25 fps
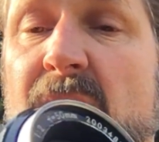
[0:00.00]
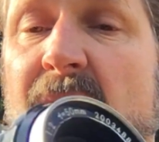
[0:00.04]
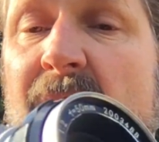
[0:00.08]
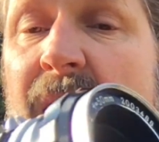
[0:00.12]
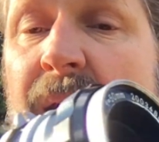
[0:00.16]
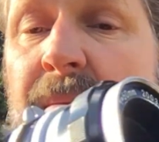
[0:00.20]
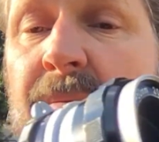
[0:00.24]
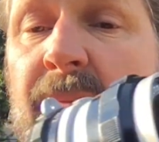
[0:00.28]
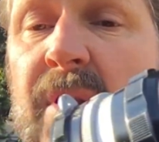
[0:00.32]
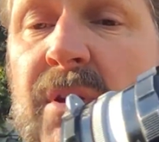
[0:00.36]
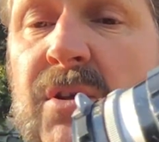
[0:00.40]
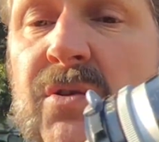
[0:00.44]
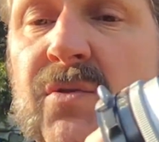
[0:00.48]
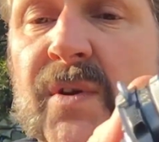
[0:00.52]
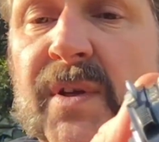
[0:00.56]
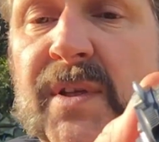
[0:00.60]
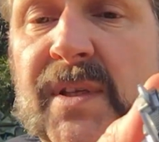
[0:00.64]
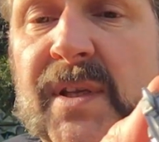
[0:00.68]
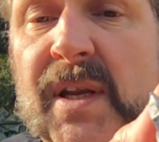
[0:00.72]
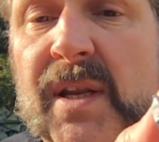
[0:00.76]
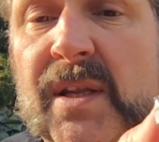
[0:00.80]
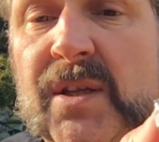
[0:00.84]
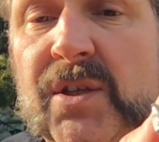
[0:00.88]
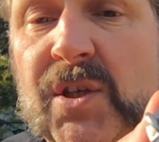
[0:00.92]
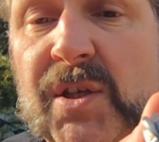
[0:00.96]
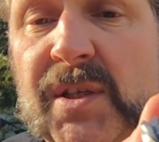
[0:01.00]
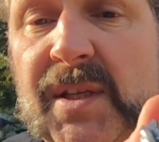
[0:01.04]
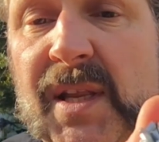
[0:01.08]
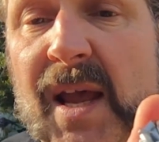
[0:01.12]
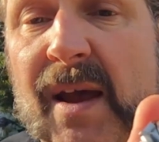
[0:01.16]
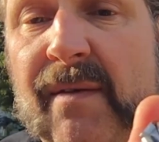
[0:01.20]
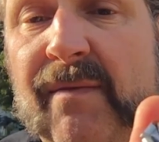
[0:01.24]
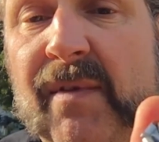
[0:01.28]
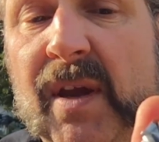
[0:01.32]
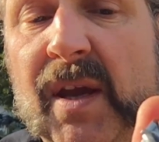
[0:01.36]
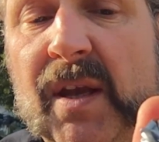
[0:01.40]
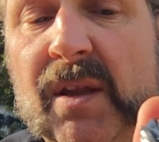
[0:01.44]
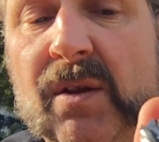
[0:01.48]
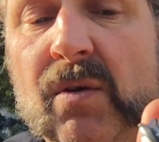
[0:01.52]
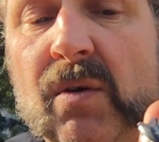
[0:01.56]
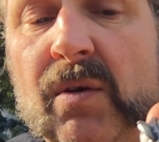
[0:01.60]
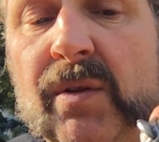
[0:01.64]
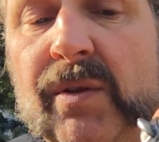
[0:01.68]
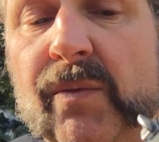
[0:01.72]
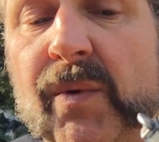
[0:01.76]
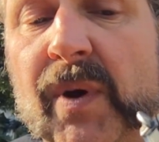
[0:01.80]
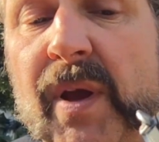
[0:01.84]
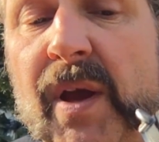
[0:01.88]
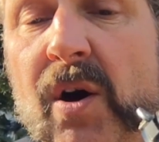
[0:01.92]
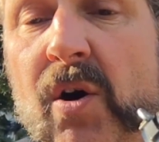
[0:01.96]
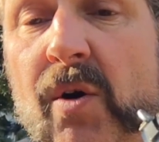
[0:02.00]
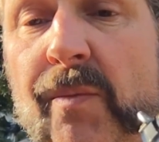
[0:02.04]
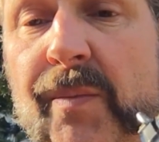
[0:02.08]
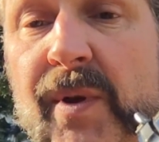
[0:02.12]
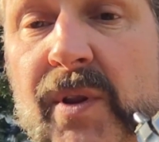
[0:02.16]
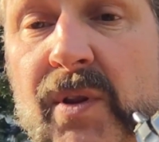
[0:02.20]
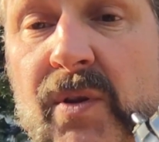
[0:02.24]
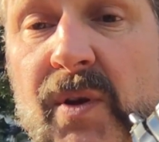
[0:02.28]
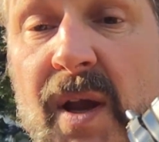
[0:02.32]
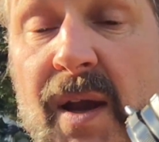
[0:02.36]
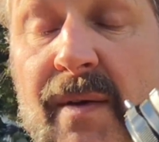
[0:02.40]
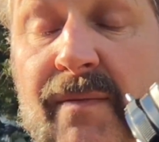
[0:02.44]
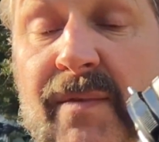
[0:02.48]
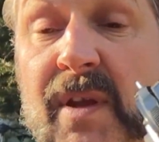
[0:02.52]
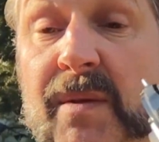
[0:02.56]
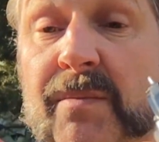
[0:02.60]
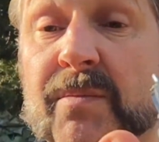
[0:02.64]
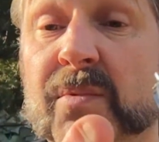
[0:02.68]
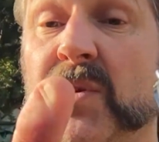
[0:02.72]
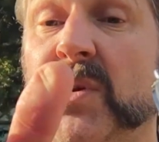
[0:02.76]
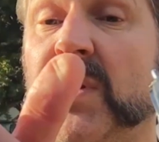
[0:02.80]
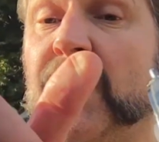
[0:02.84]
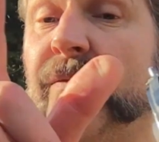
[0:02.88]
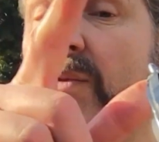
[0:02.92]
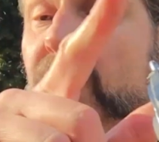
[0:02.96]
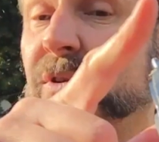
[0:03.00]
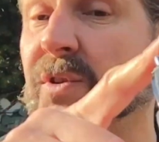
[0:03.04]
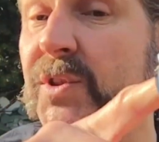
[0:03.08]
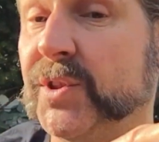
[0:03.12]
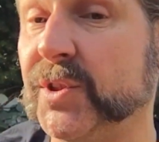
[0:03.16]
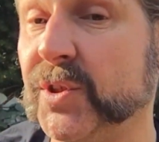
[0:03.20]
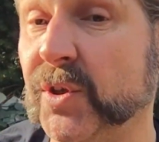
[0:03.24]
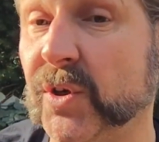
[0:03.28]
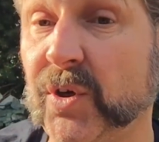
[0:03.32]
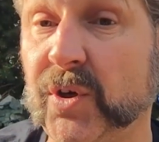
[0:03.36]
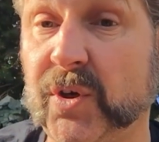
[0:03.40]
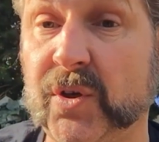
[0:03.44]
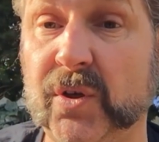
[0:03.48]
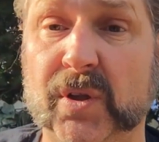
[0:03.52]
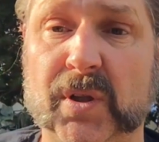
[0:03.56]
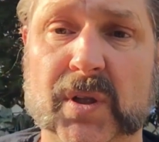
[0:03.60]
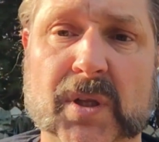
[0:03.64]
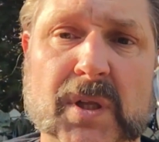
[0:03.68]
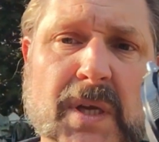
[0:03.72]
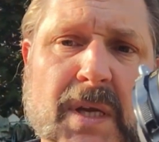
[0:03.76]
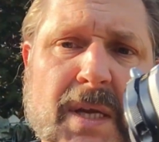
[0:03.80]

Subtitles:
I'm interested in just having it all the way open, to have that beautiful circle,